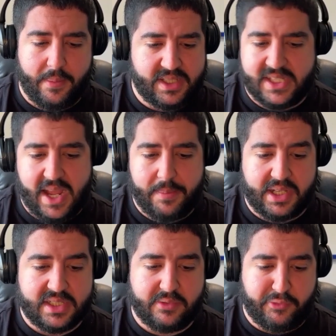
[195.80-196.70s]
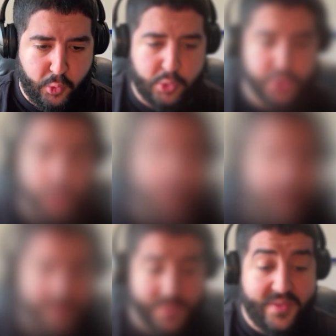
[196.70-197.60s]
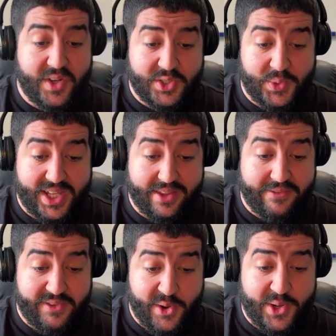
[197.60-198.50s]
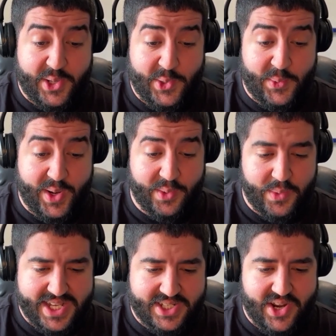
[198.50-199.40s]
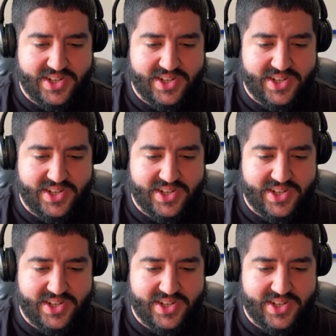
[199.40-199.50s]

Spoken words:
it's an A plus for sure. Moving on to another very good one, West Coast.